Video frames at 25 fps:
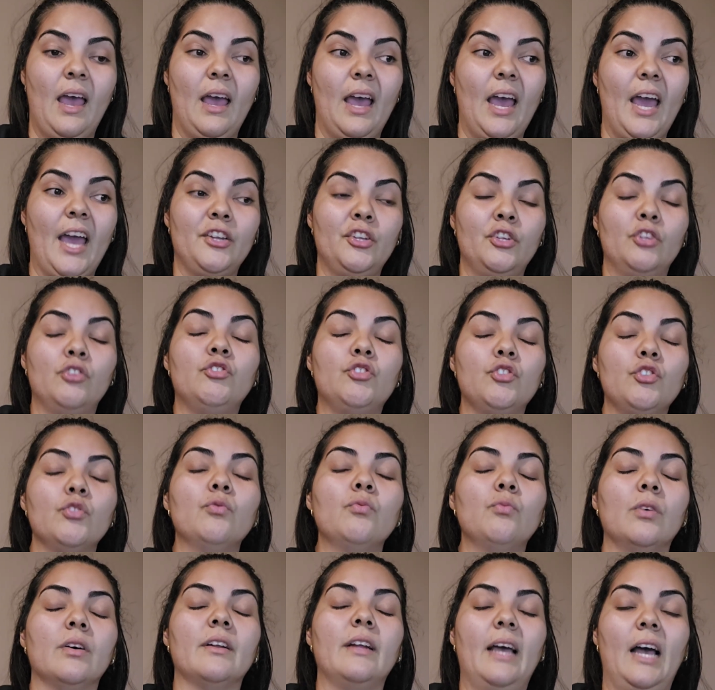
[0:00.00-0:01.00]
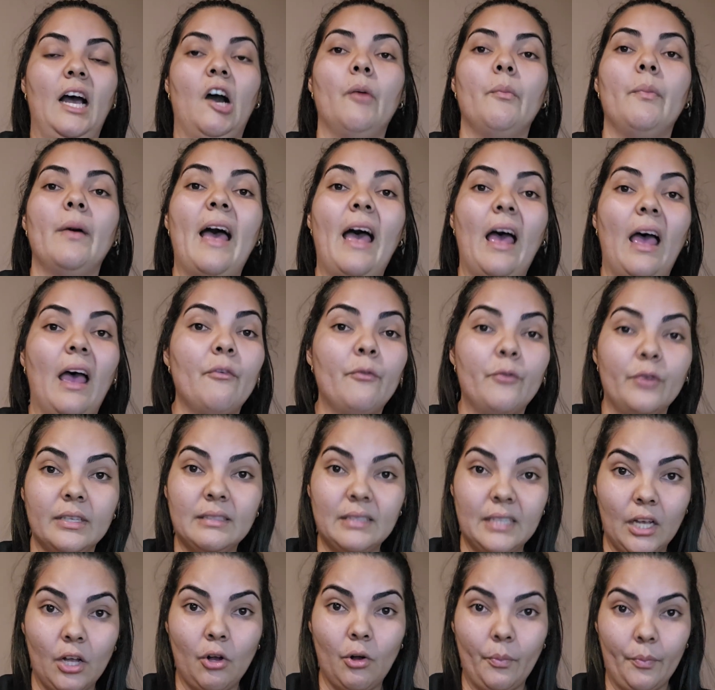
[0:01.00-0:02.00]
And you do want to help every
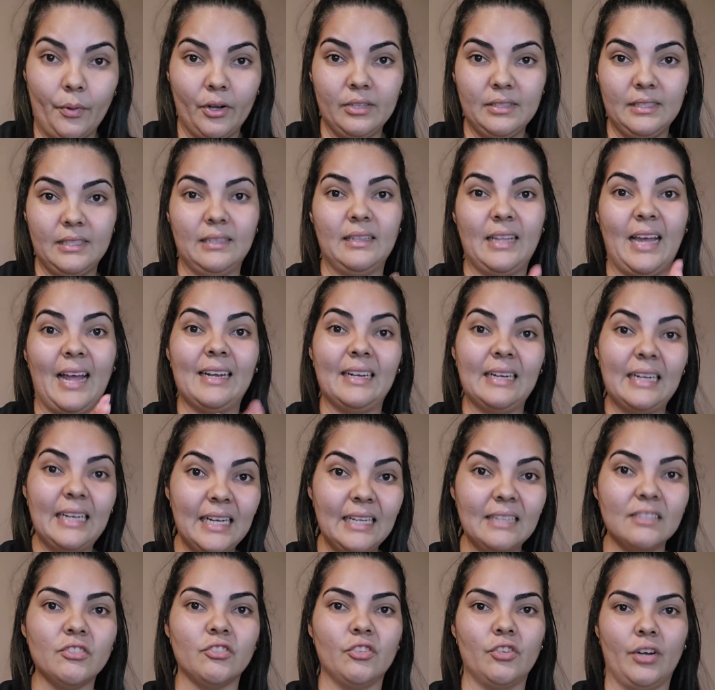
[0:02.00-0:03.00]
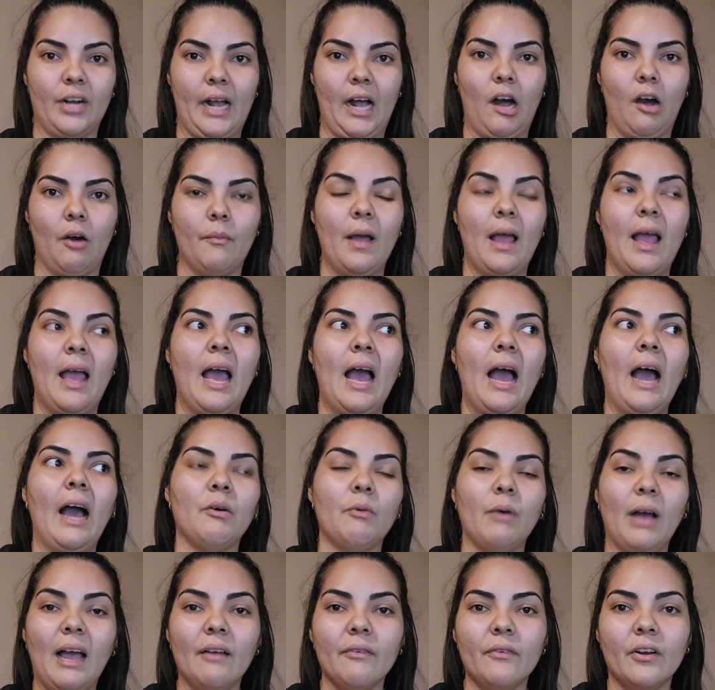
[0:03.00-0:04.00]
single person that needs your help.
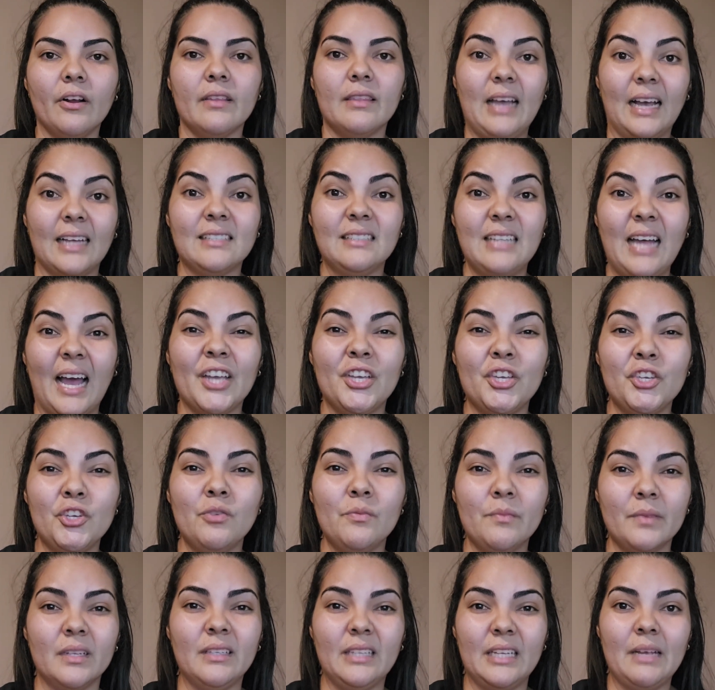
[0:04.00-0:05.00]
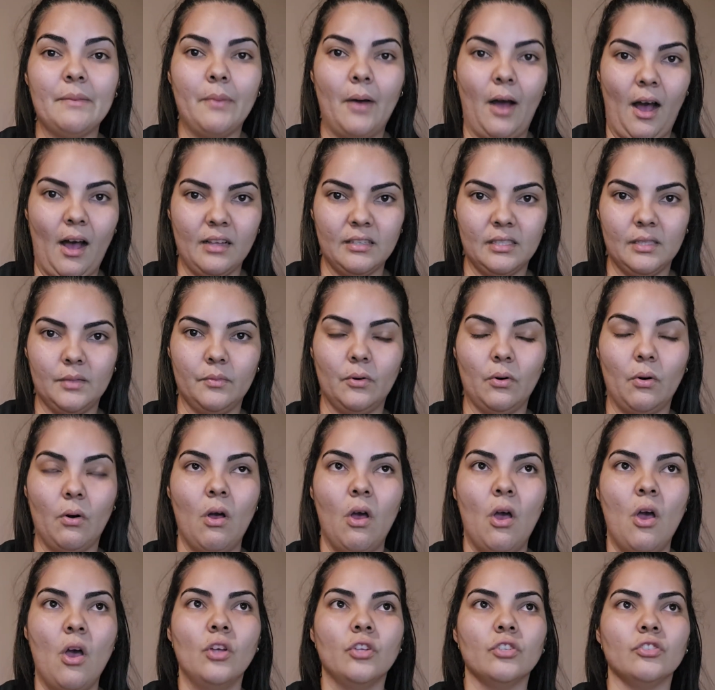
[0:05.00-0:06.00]
However, that's not humanly possible.
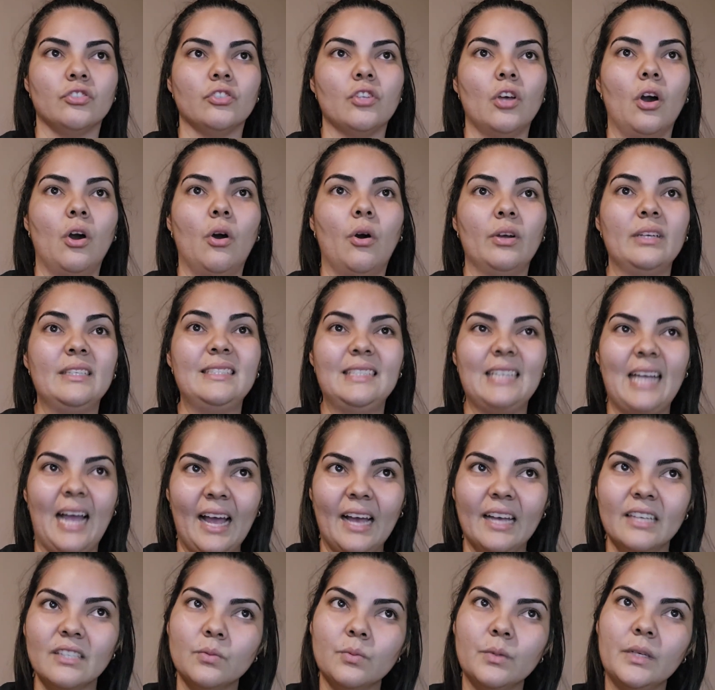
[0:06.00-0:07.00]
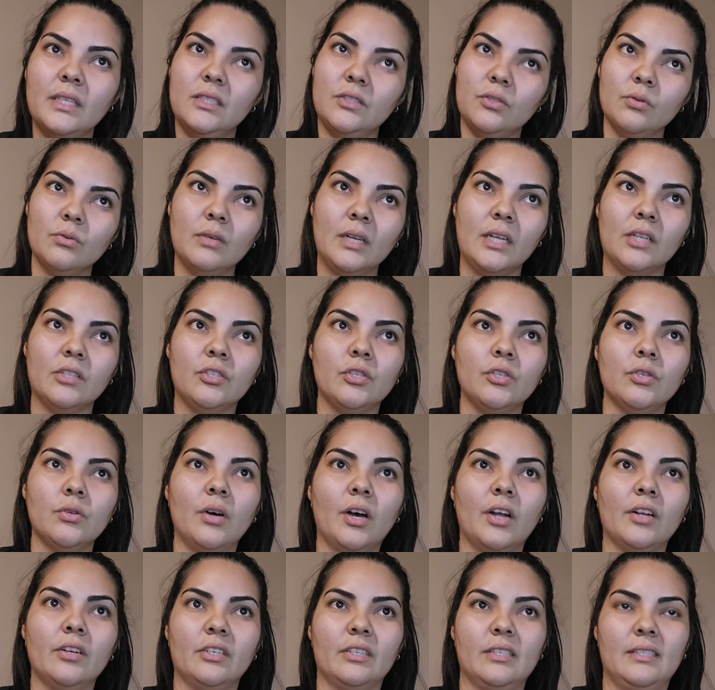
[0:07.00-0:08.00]
So yes, we do need to
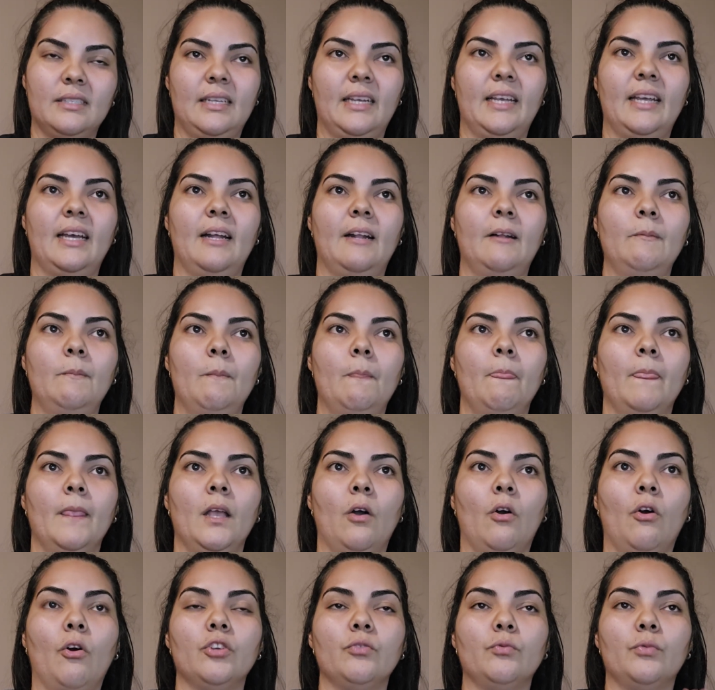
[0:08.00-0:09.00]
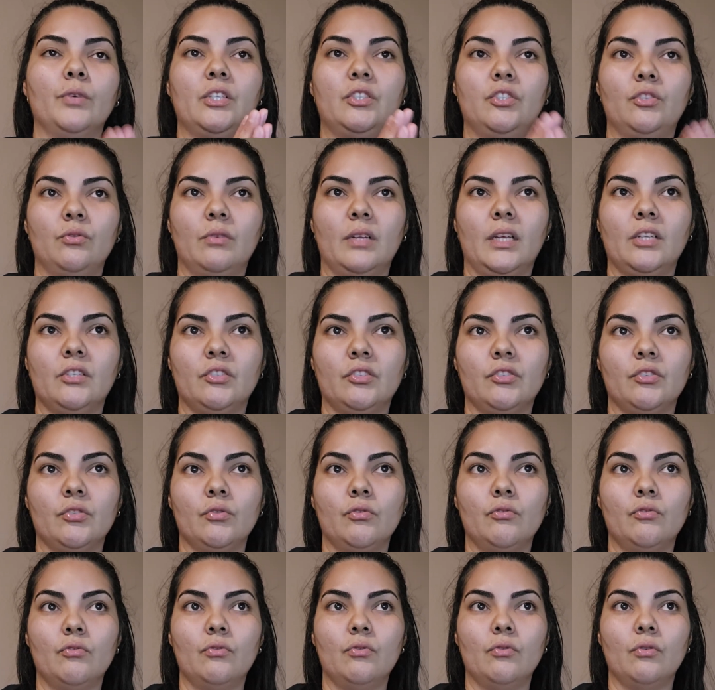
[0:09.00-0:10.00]
understand, or we do need
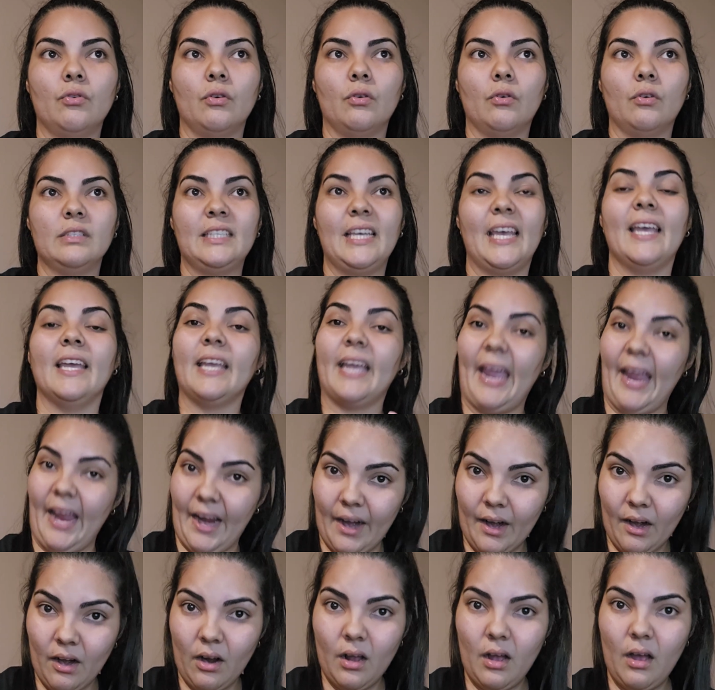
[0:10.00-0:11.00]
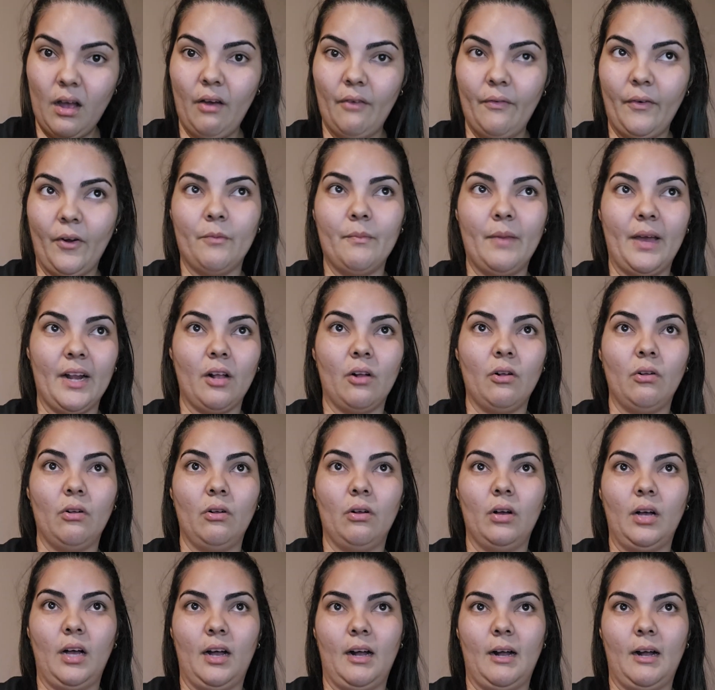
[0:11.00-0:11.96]
to take care of our medical